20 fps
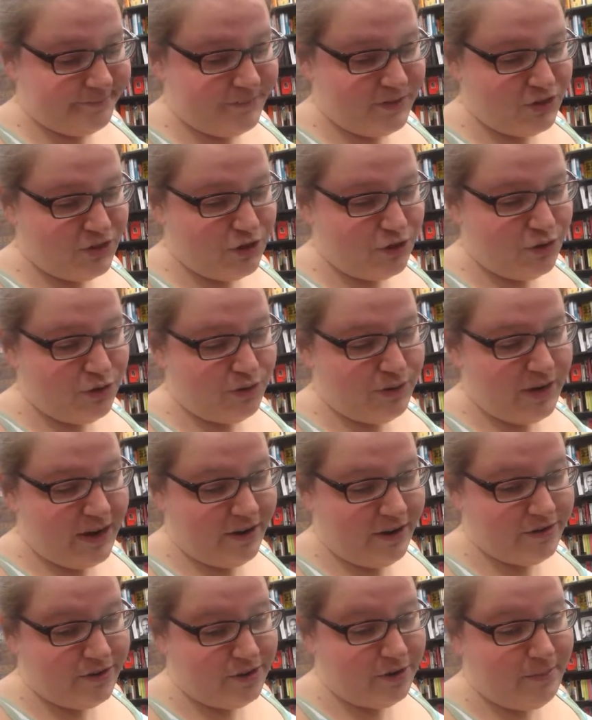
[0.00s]
So
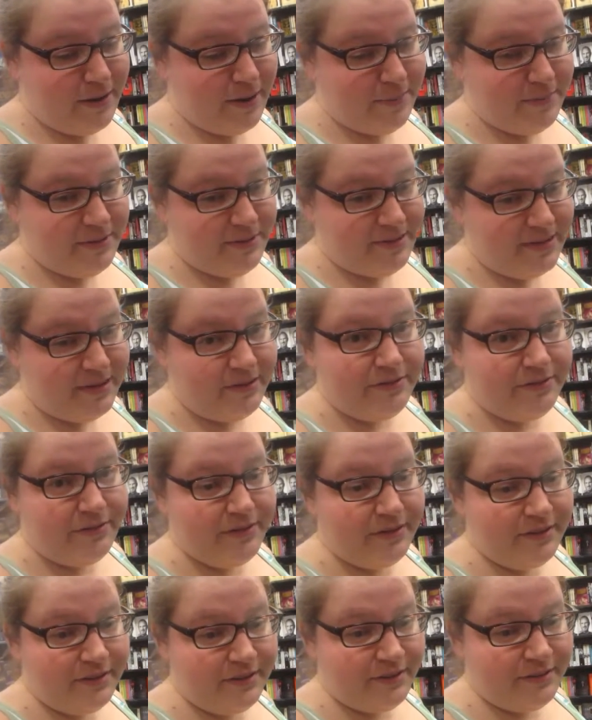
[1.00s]
now he's gonna buy me stuff.
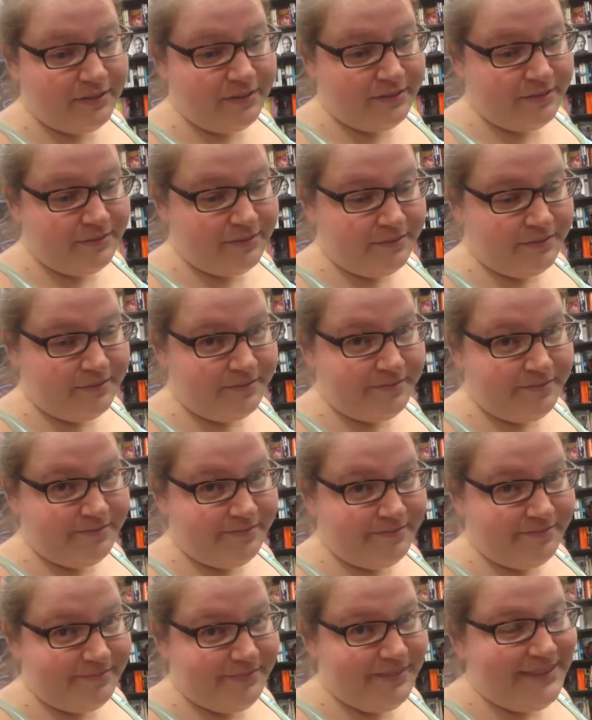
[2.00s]

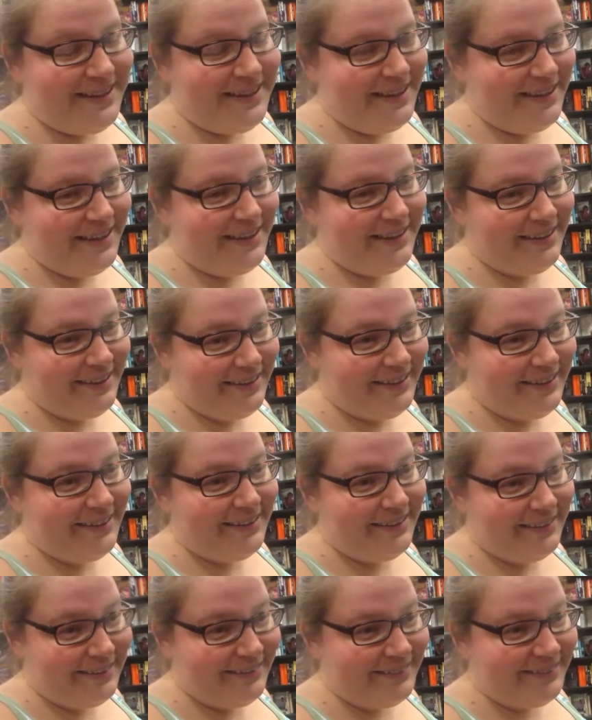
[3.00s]

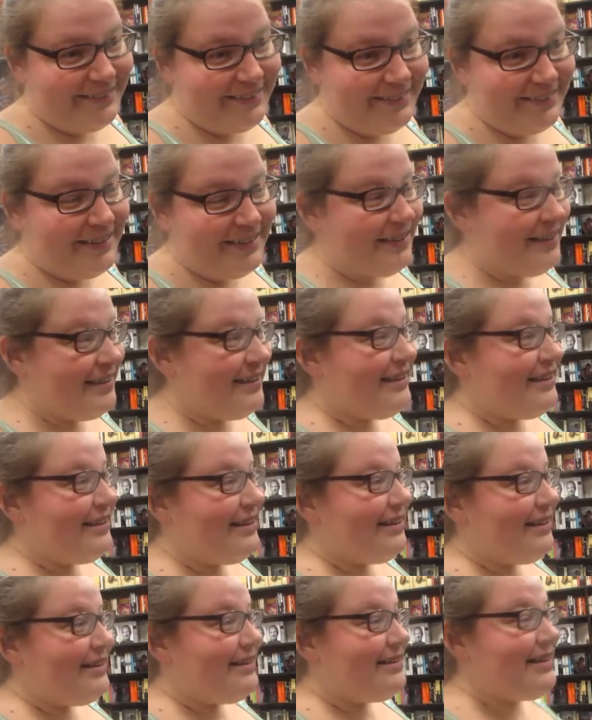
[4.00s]
Yeah.
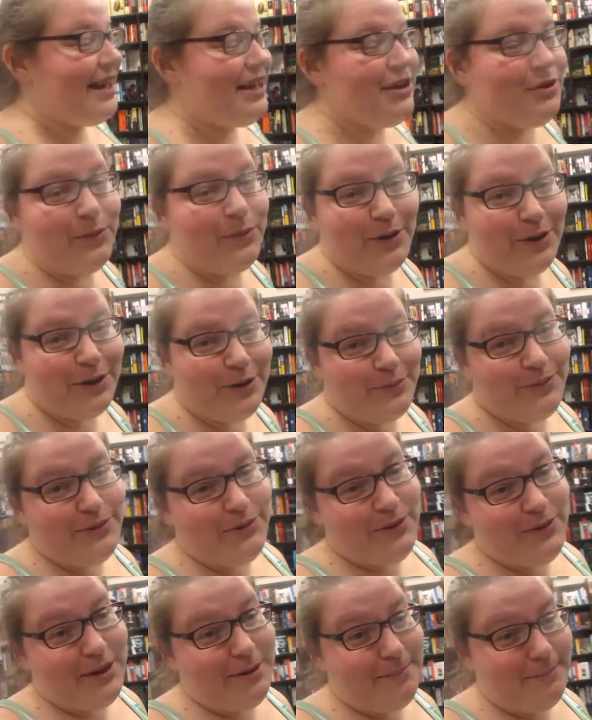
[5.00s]
That's how you work it when
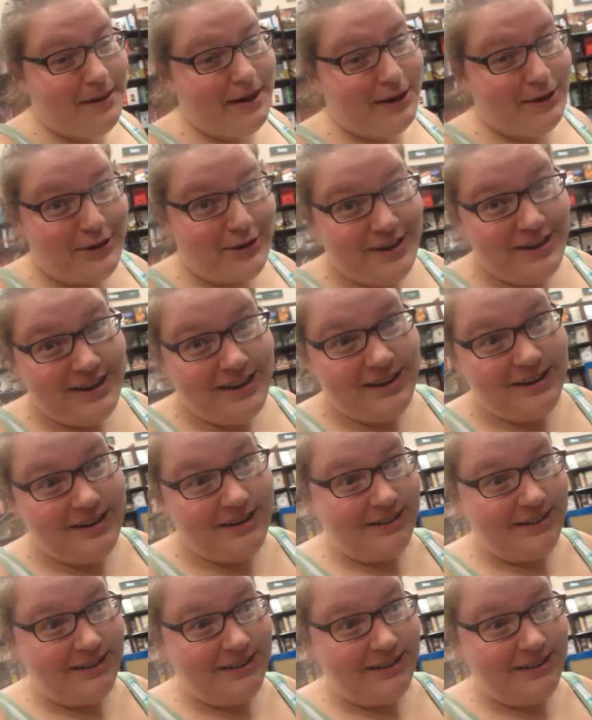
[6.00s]
you get married.